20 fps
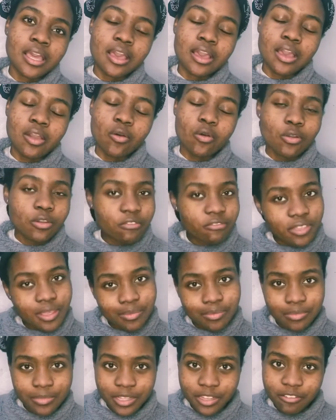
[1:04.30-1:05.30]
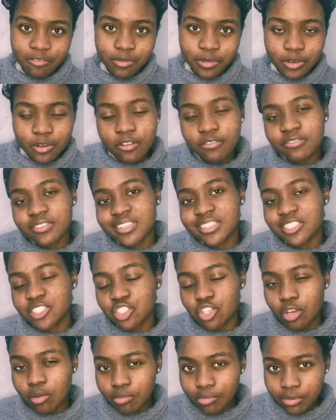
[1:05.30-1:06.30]
all of them I've been offered a
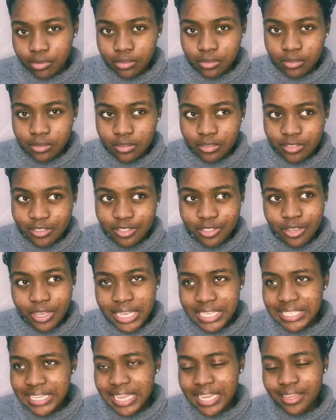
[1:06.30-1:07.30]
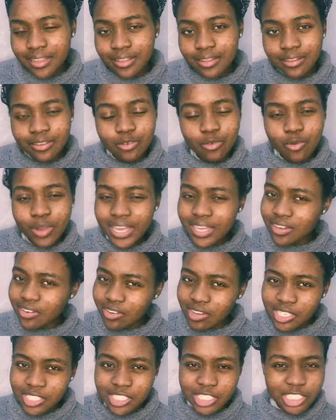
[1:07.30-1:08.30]
job. So I was like, why
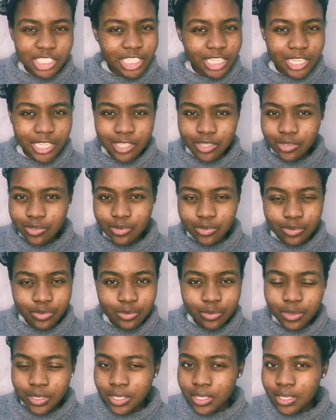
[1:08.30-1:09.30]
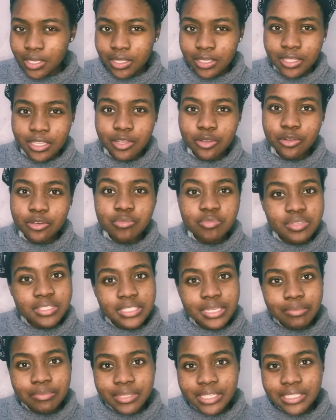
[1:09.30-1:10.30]
not share? You know, there could be
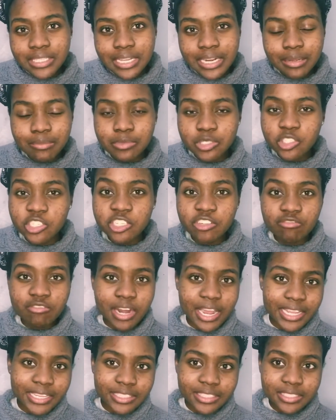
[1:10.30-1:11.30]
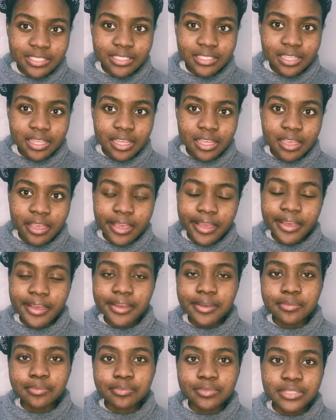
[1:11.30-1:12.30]
something that I'm doing right,
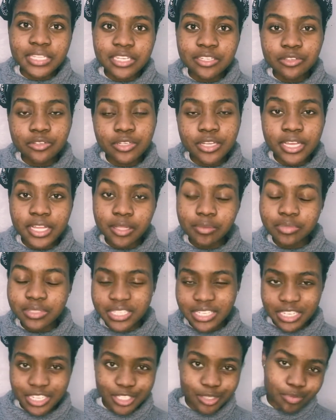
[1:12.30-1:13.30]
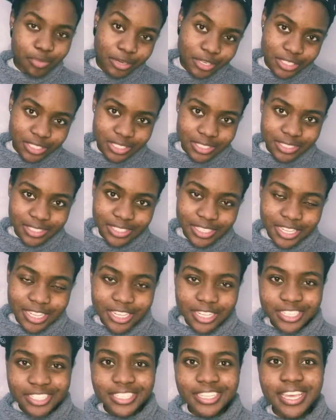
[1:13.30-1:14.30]
that could help the next person.
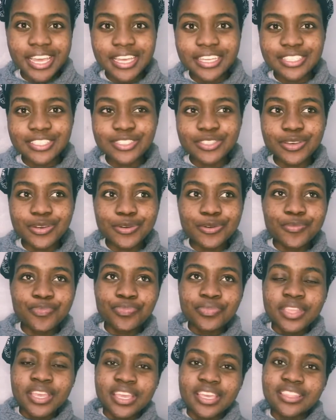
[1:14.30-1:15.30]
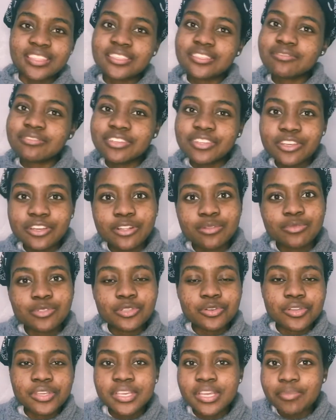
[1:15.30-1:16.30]
Okay, so in this video, I'll be
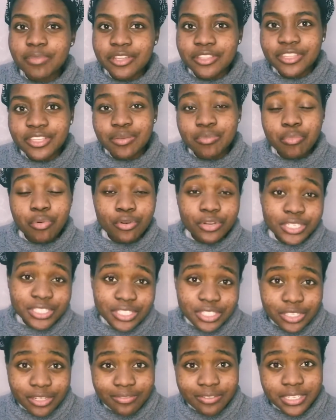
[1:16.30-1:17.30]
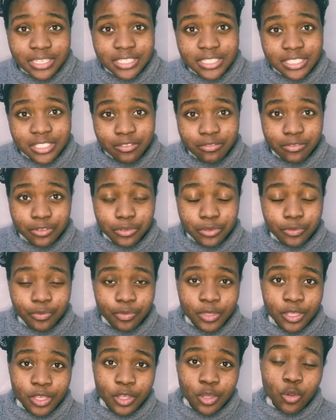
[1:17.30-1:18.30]
talking about the importance of an interview,
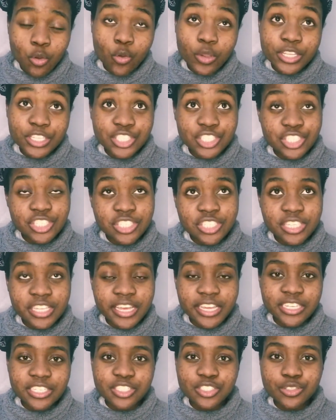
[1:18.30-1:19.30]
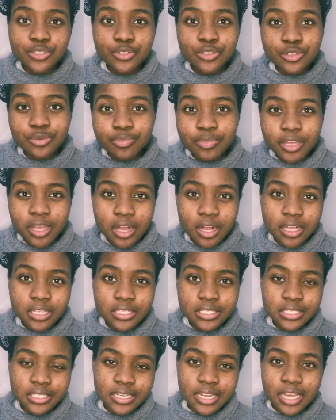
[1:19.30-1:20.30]
questions that you could be asked
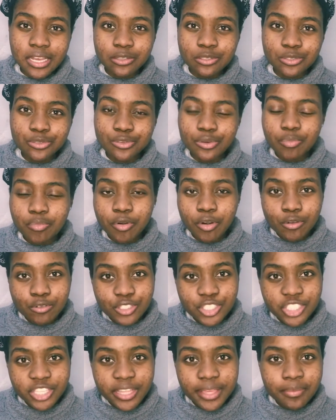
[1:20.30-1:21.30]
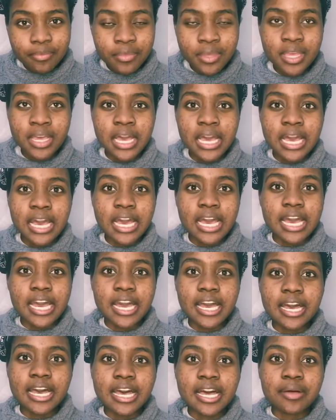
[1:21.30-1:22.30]
and how to approach them,
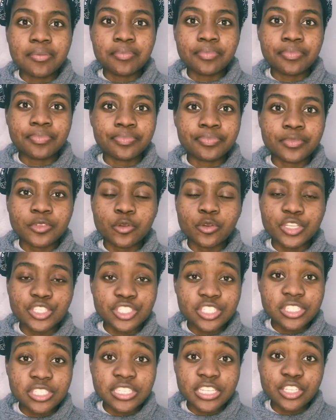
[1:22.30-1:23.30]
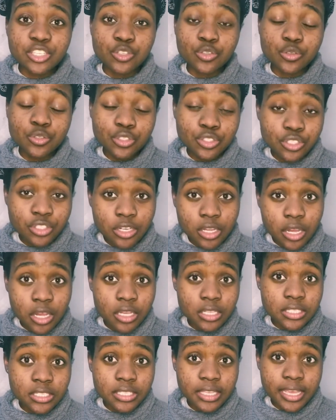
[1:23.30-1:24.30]
questions that you should
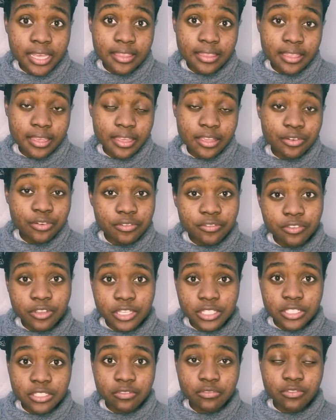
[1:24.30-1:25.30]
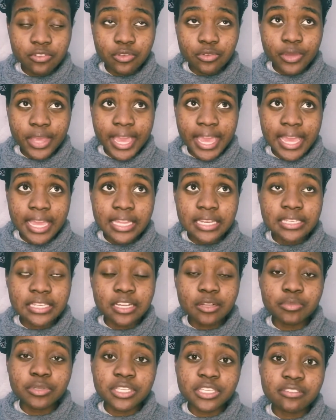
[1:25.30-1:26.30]
ask at the end of your interview, and I'll
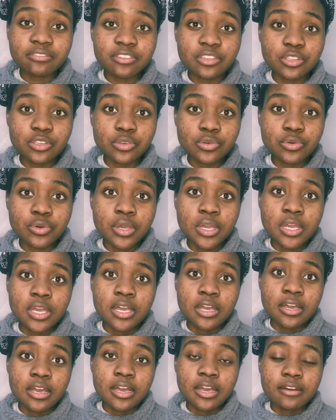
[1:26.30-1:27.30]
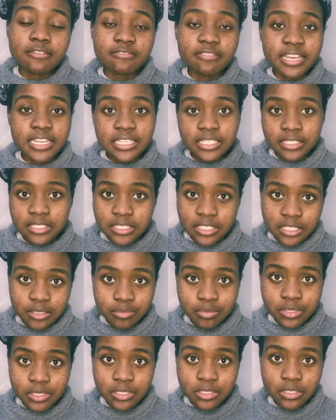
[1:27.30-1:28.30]
be giving you final
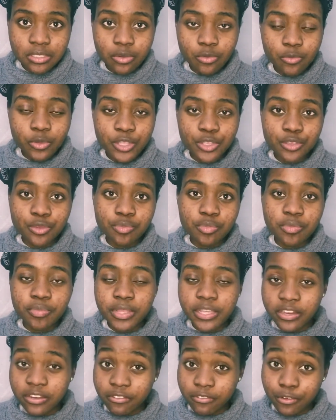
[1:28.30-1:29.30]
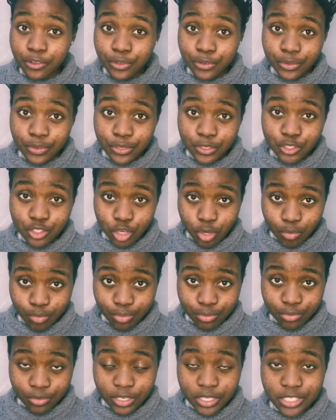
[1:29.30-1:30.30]
tips when you're preparing for your job
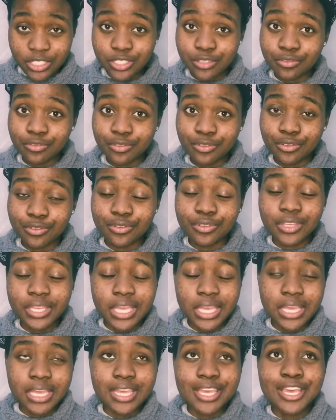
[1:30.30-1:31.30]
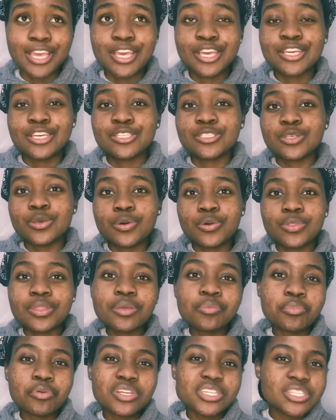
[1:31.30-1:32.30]
interview. Okay, so the
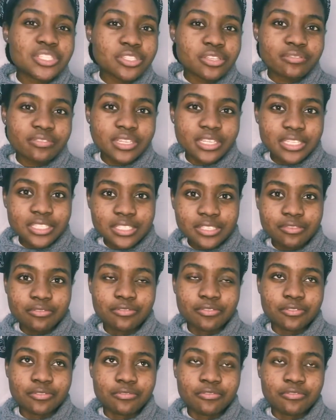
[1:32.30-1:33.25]
importance of an interview.